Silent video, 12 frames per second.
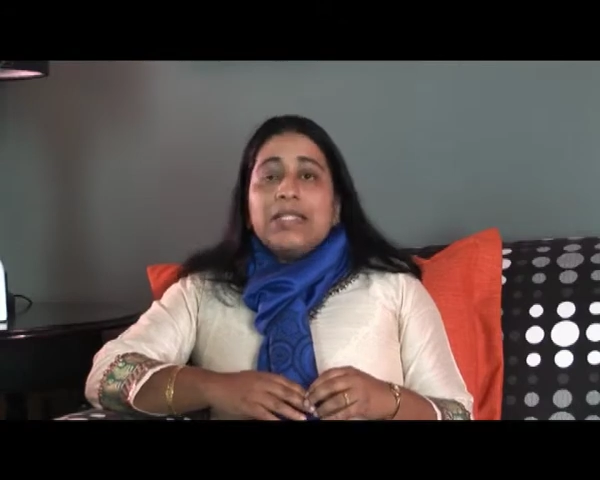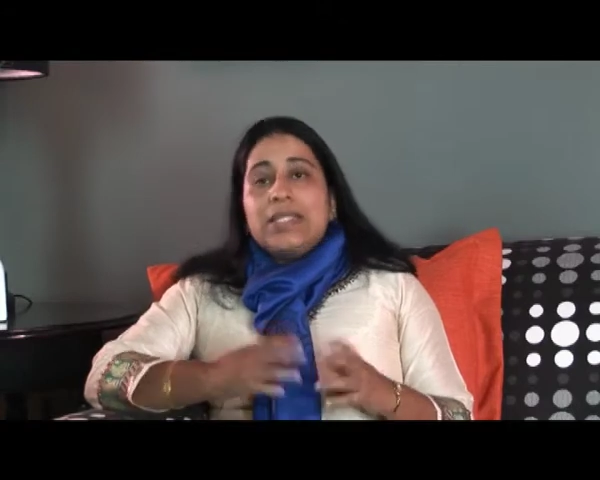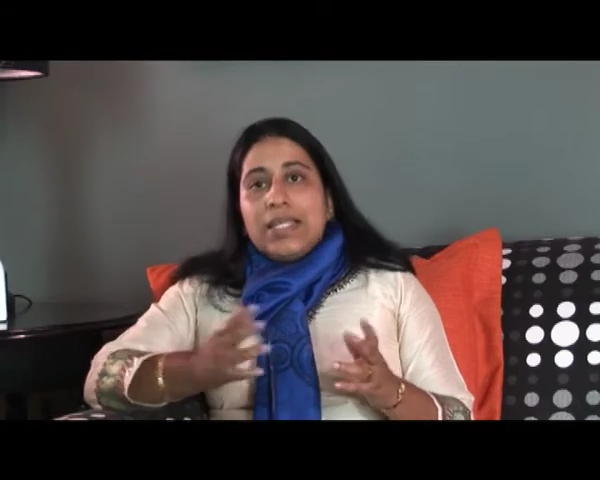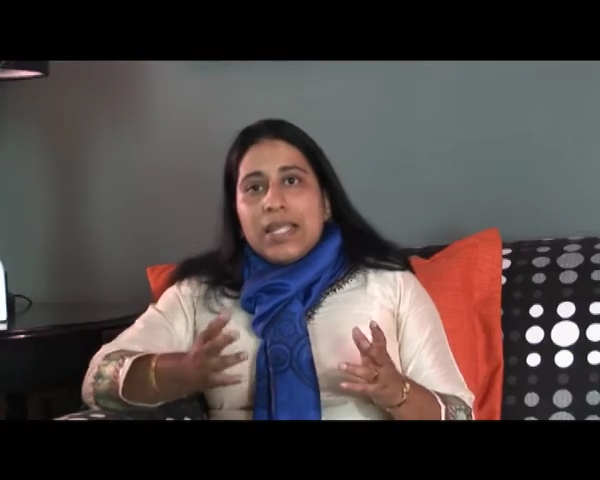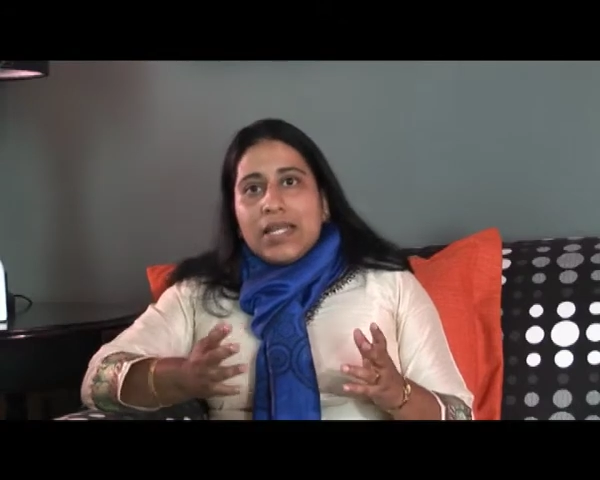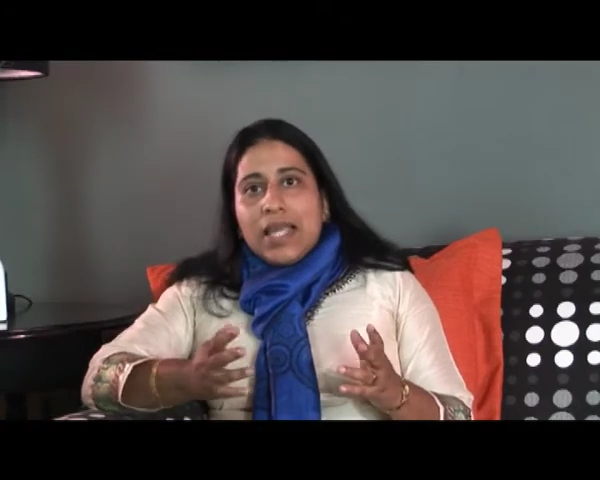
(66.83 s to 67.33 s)

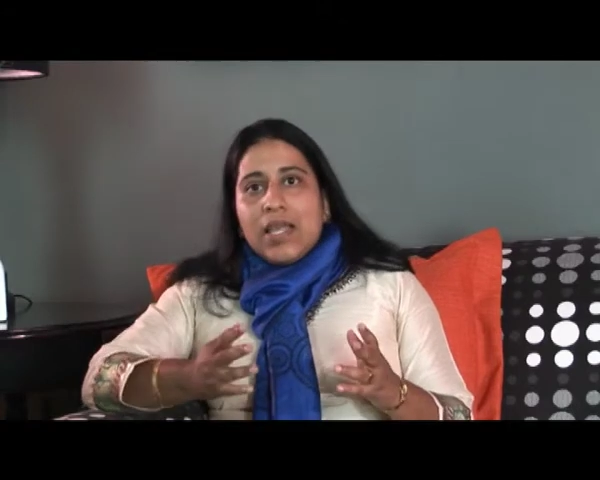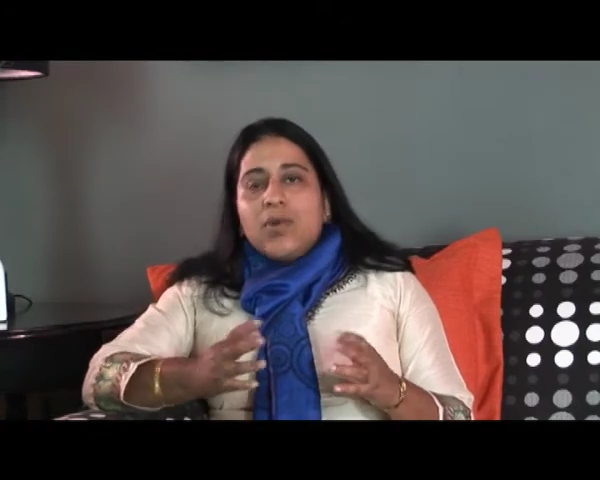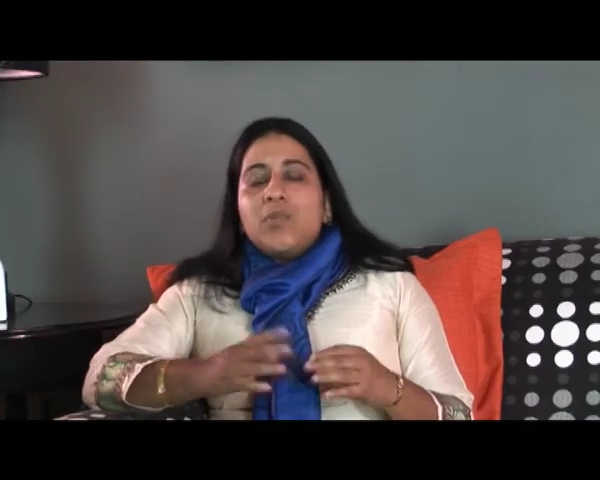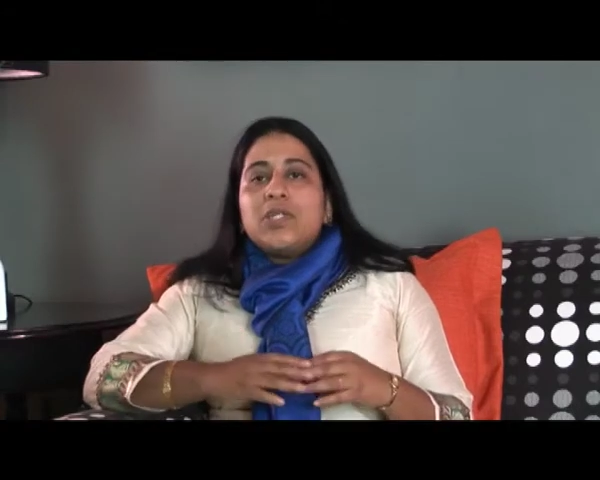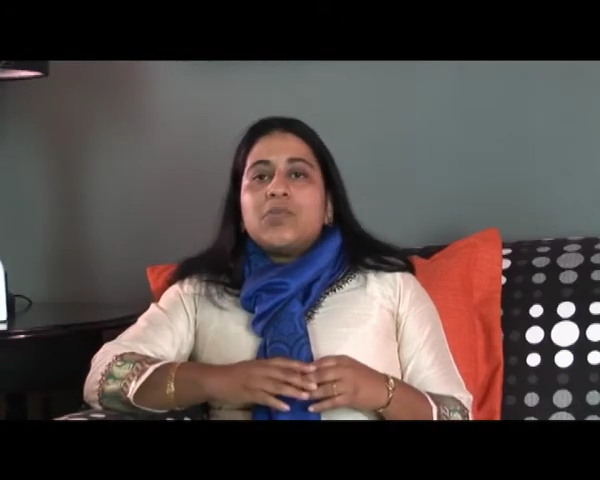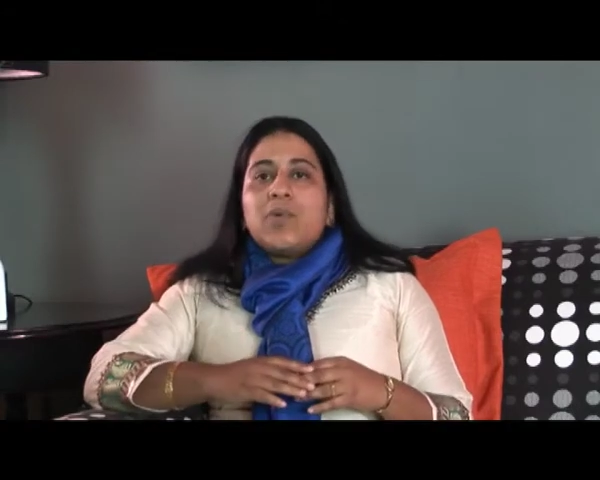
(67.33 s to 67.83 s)
DNA,
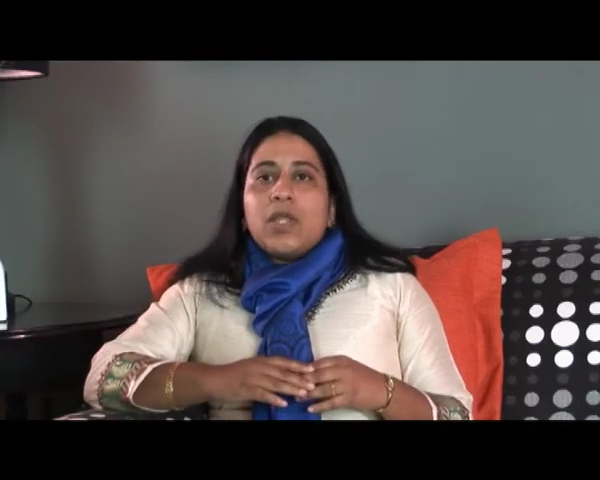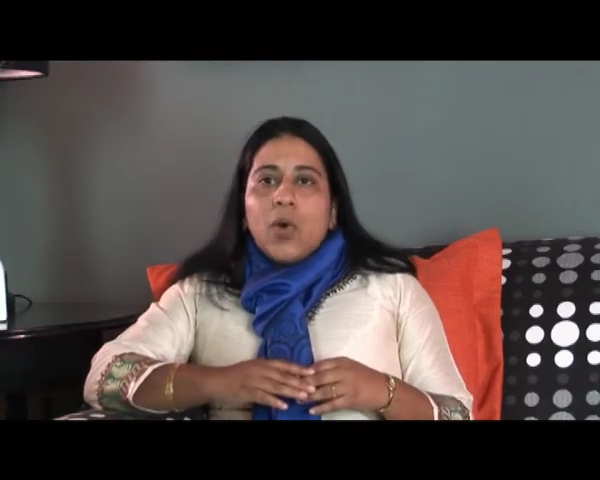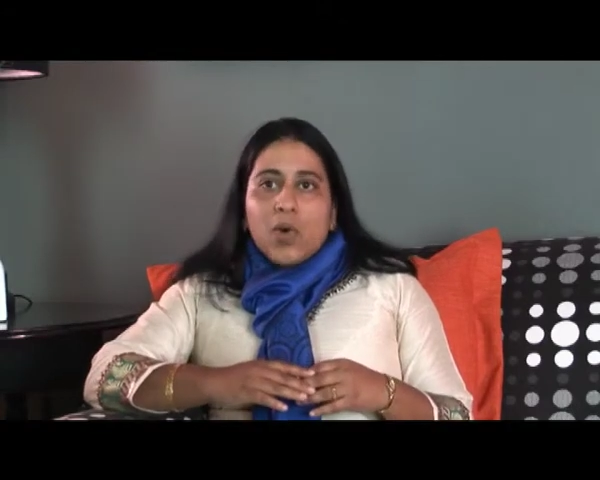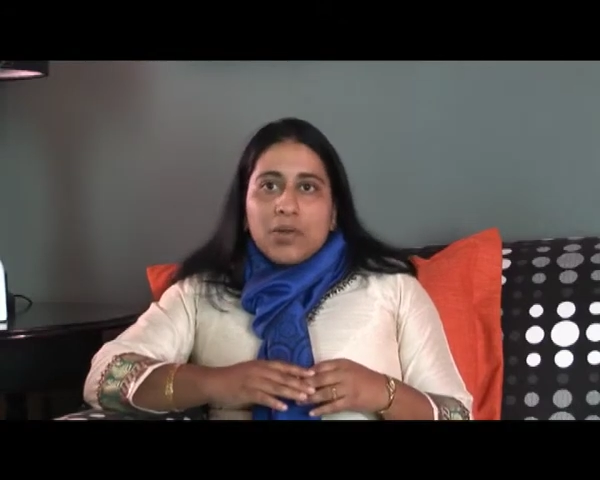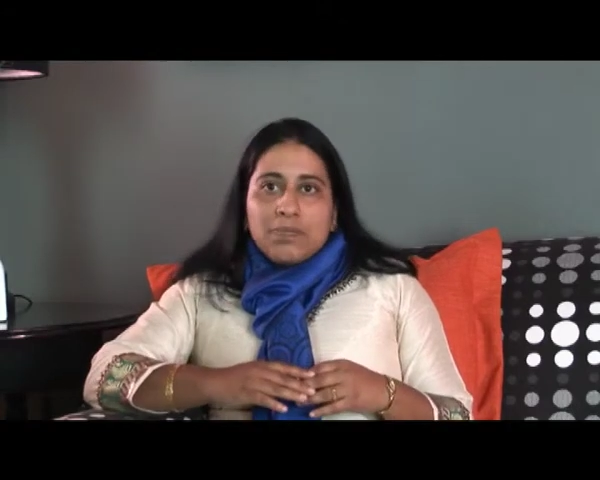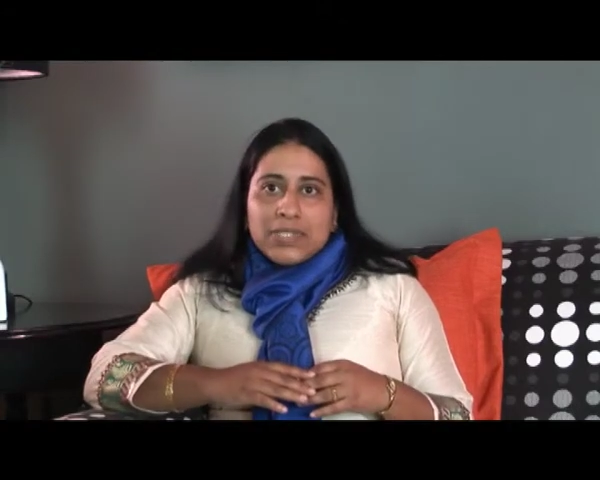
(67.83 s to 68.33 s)
which we
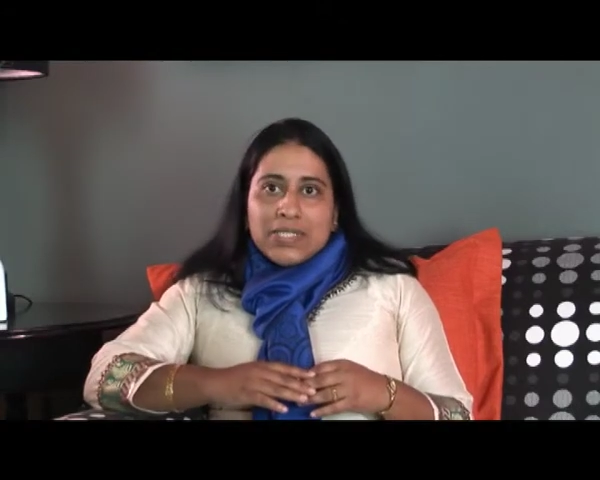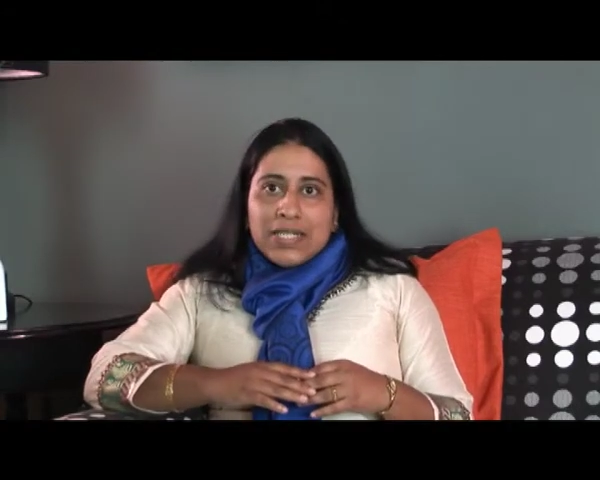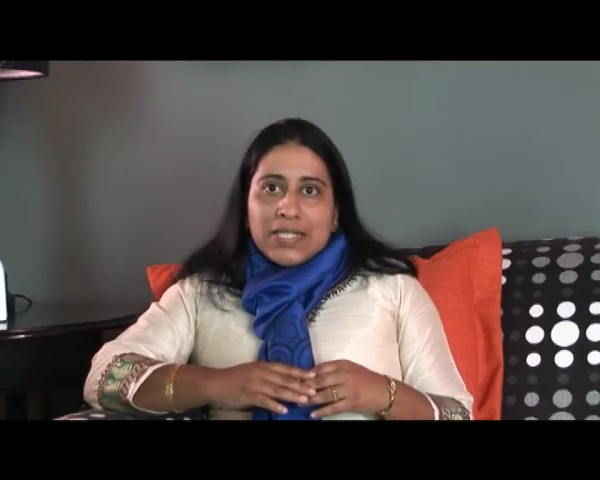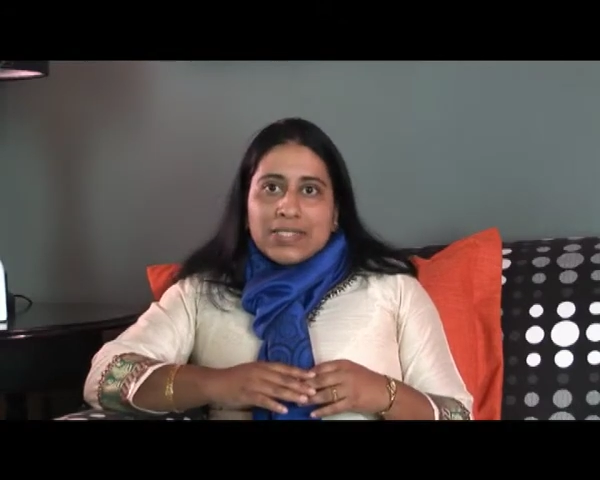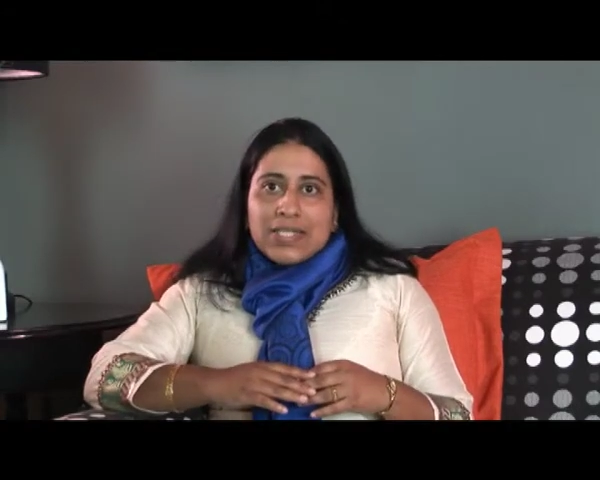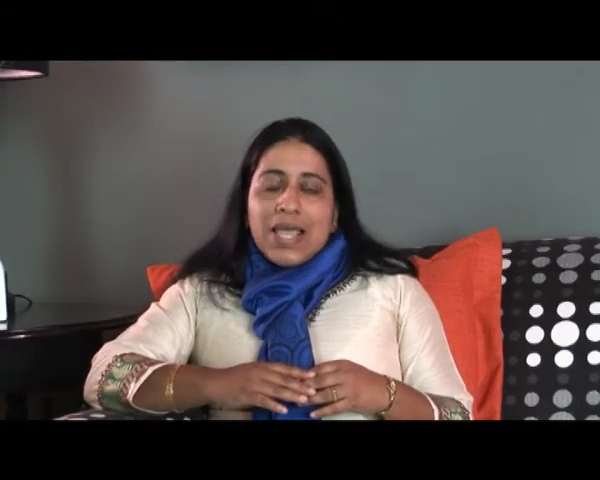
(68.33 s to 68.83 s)
all
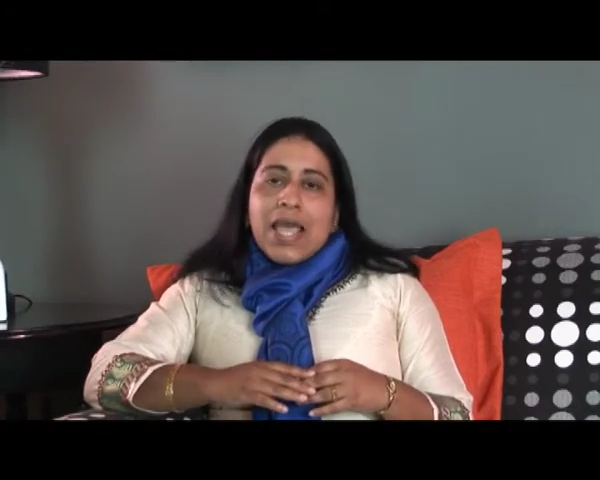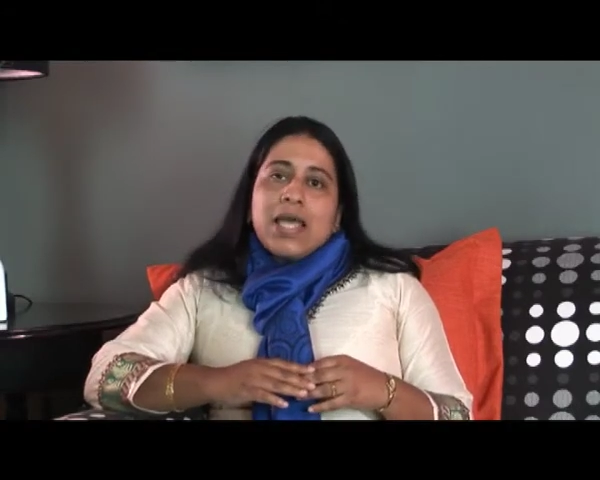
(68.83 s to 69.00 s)
possess,